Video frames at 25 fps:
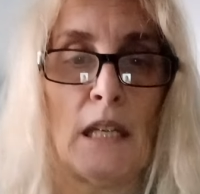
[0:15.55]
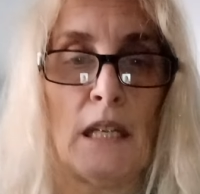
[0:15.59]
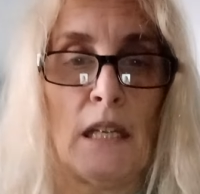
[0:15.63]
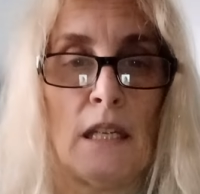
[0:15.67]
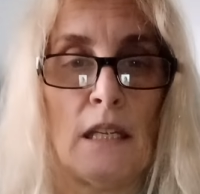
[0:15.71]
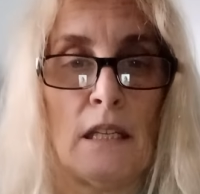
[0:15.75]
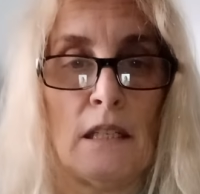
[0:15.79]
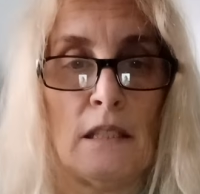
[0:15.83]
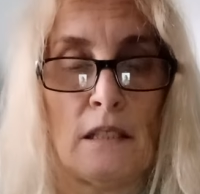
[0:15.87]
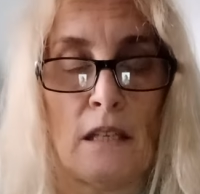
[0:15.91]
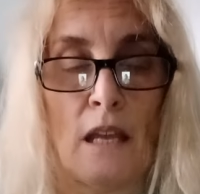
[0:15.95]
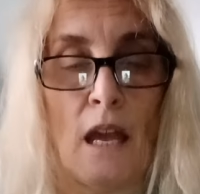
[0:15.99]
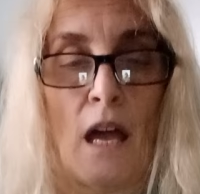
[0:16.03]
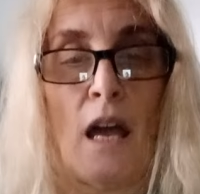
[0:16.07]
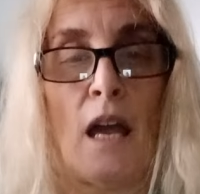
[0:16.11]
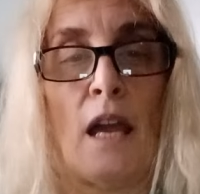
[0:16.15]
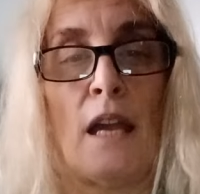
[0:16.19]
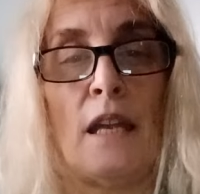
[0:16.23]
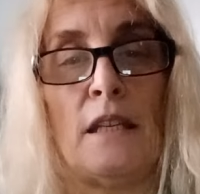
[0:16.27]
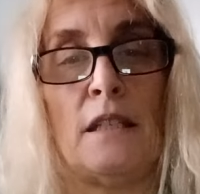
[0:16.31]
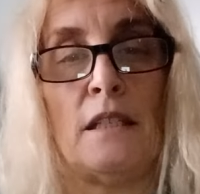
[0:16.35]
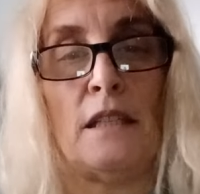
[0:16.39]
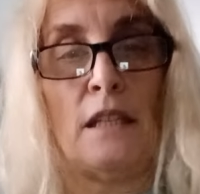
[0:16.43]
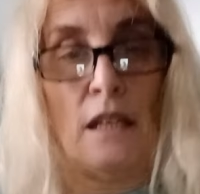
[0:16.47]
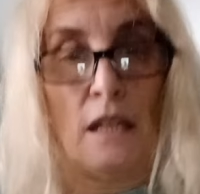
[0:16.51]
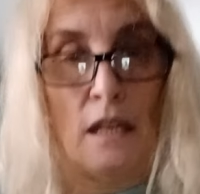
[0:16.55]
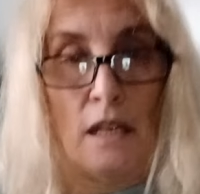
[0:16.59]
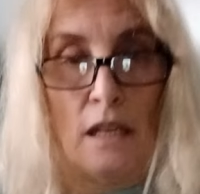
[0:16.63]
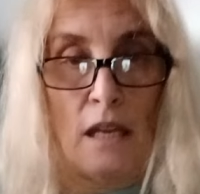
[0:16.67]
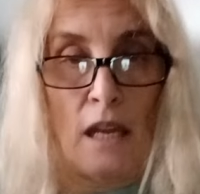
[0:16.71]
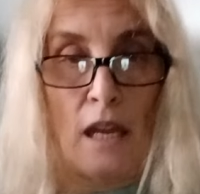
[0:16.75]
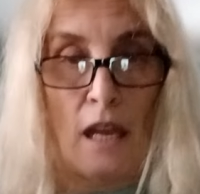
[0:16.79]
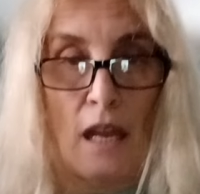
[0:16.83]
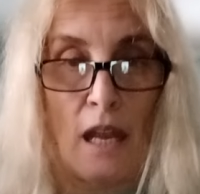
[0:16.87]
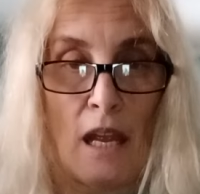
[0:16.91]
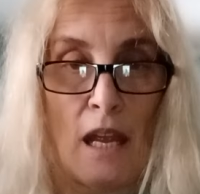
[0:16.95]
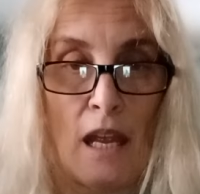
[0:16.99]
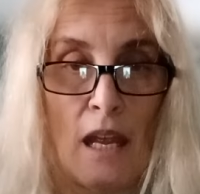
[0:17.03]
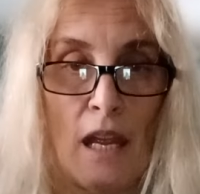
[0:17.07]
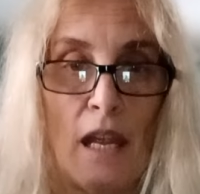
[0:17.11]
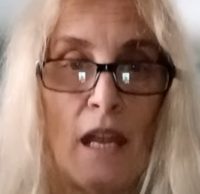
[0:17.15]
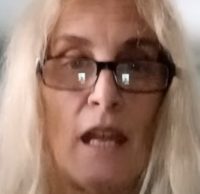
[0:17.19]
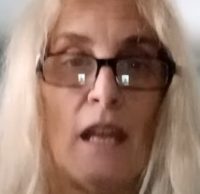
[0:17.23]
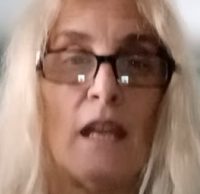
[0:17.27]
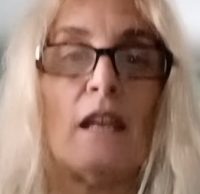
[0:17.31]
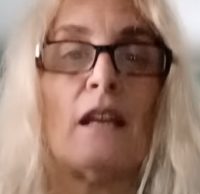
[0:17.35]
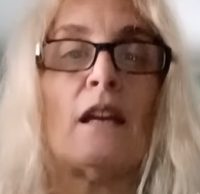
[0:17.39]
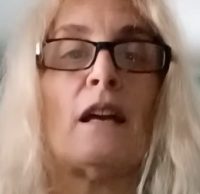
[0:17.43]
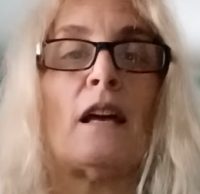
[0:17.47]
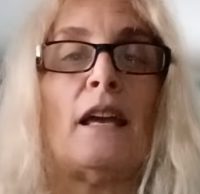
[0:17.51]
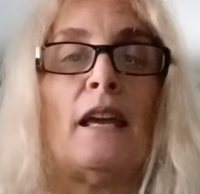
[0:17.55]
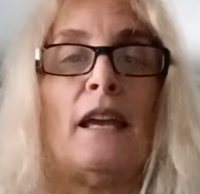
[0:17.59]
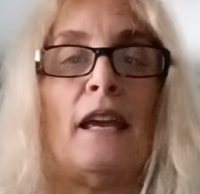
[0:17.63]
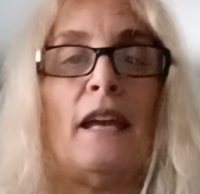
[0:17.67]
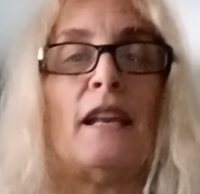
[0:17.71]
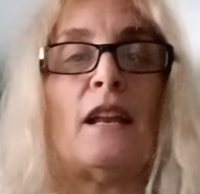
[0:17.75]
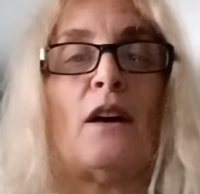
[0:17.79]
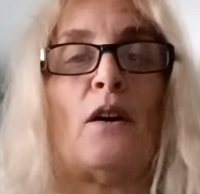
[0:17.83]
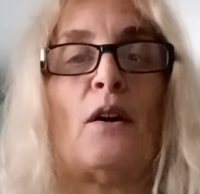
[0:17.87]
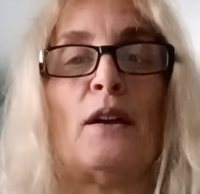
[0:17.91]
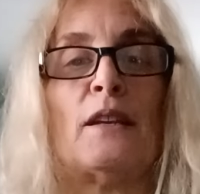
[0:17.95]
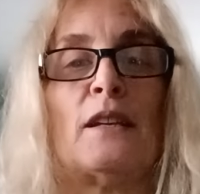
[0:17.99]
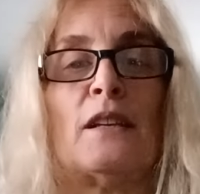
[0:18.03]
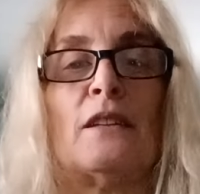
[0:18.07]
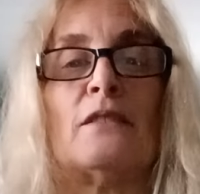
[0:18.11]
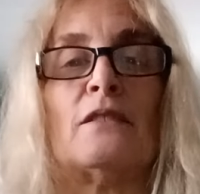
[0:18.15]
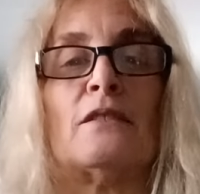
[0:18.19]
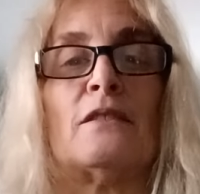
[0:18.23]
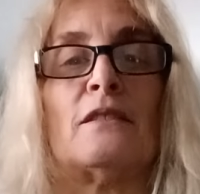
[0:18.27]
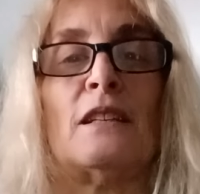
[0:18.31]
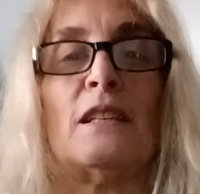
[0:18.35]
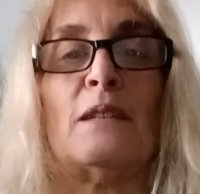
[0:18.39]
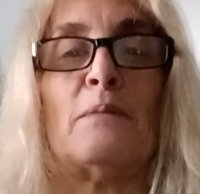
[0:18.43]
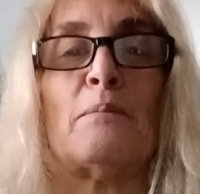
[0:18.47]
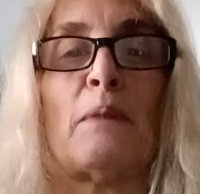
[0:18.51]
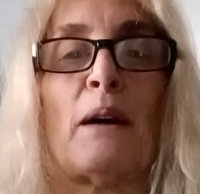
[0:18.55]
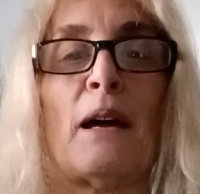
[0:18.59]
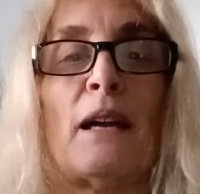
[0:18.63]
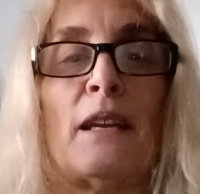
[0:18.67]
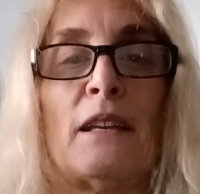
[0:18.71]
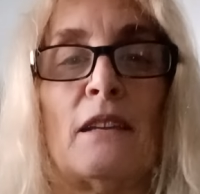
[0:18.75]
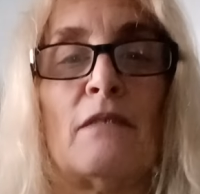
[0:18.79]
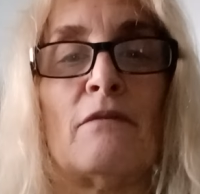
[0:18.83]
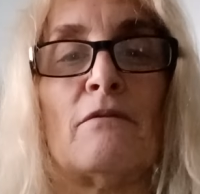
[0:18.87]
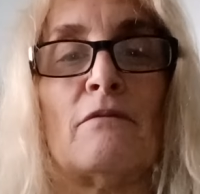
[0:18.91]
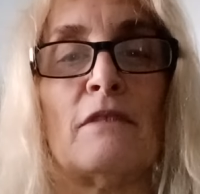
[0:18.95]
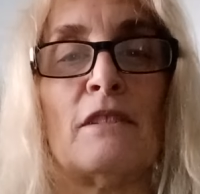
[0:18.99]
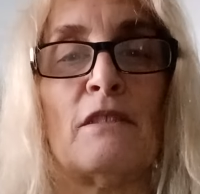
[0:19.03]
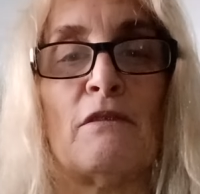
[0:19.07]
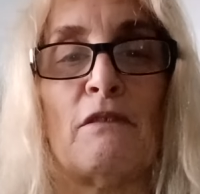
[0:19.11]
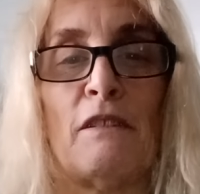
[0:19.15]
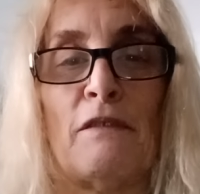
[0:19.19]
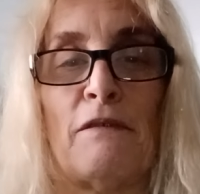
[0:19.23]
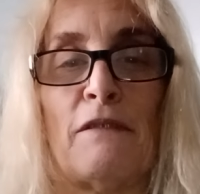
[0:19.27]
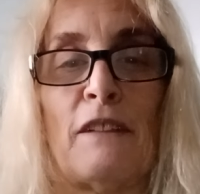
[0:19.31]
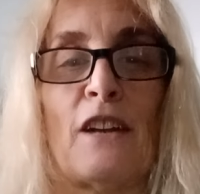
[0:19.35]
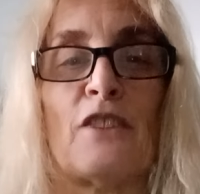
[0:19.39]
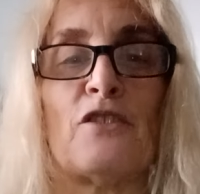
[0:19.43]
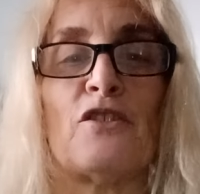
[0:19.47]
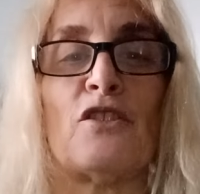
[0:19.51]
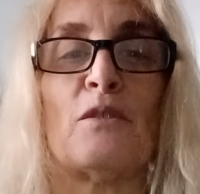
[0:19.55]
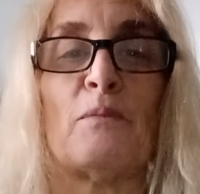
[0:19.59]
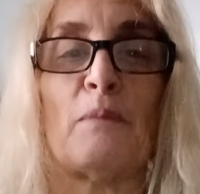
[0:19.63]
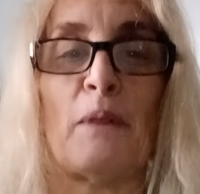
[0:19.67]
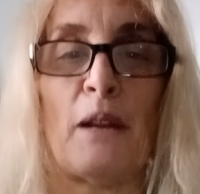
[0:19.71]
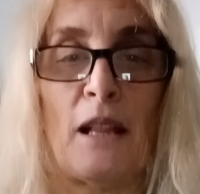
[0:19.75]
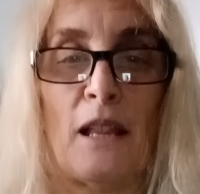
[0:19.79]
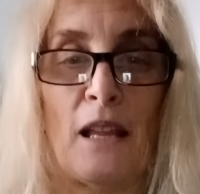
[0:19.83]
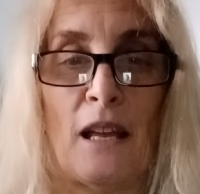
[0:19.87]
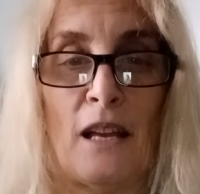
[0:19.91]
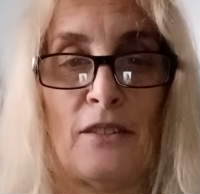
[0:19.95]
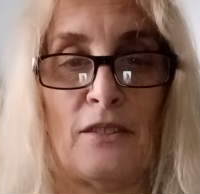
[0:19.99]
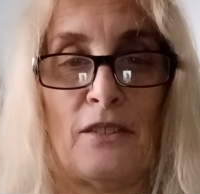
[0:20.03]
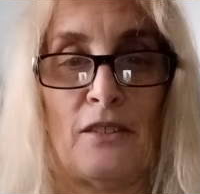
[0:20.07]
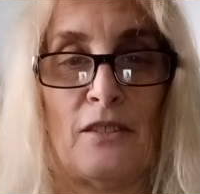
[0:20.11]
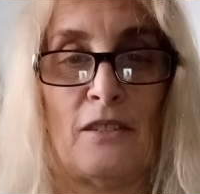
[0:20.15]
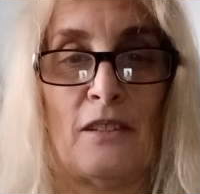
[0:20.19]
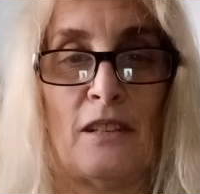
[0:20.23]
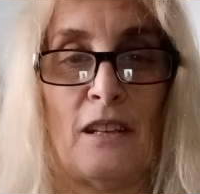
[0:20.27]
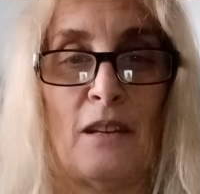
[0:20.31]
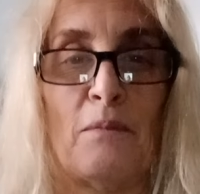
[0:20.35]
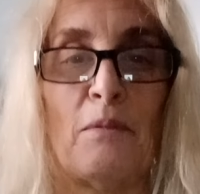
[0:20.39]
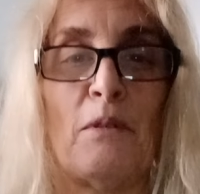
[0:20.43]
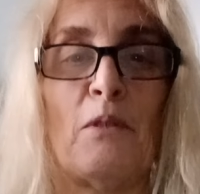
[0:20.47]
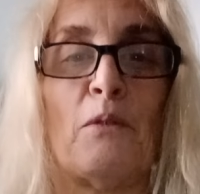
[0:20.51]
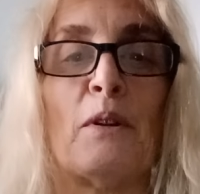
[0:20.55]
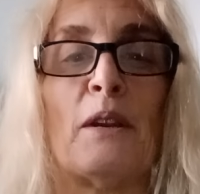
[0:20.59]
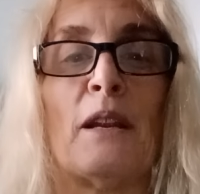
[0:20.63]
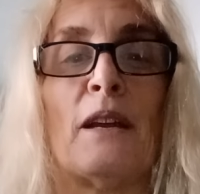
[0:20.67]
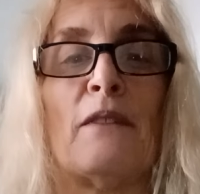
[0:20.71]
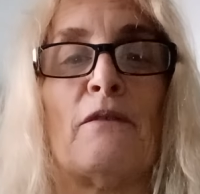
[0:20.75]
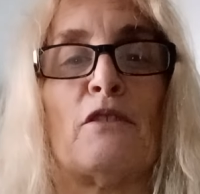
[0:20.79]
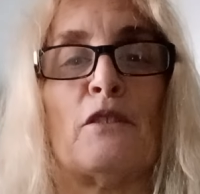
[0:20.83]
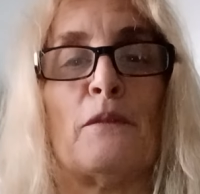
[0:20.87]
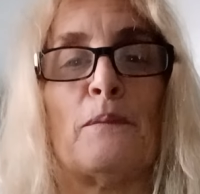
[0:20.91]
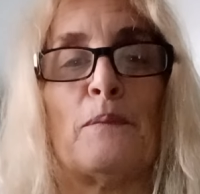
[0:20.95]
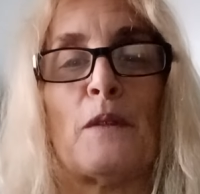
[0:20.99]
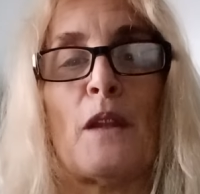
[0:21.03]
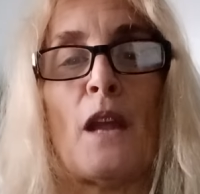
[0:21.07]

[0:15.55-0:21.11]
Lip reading: is I hate how I can see the reflection of my glasses there, but whatever.